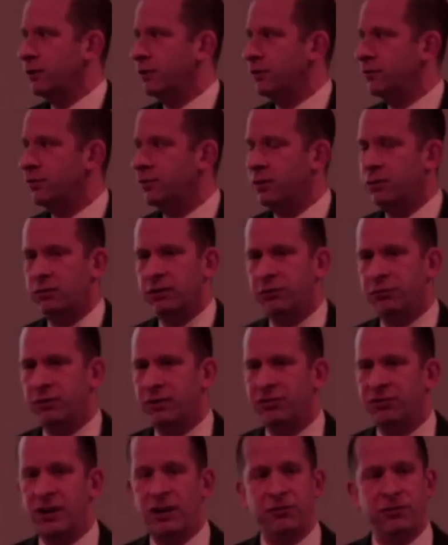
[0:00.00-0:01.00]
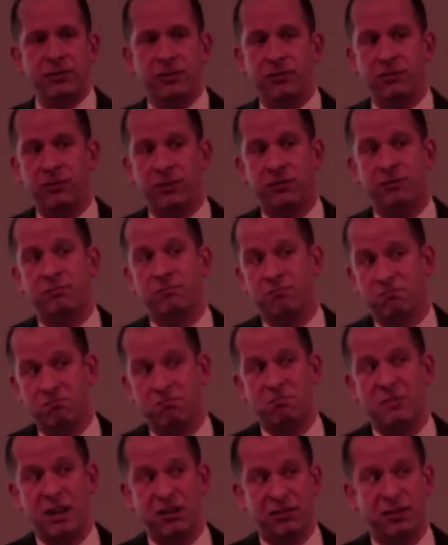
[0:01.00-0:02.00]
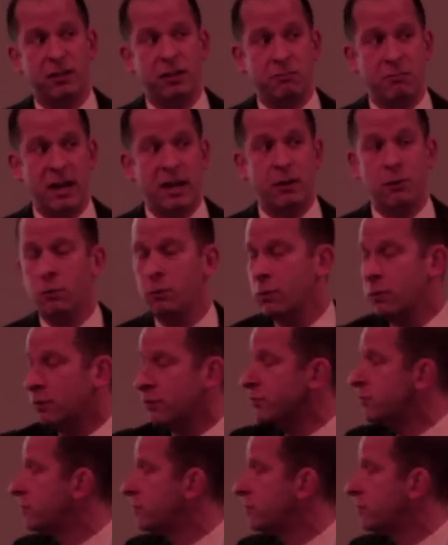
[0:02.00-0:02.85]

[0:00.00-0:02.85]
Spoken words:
years. This recession has just basically made it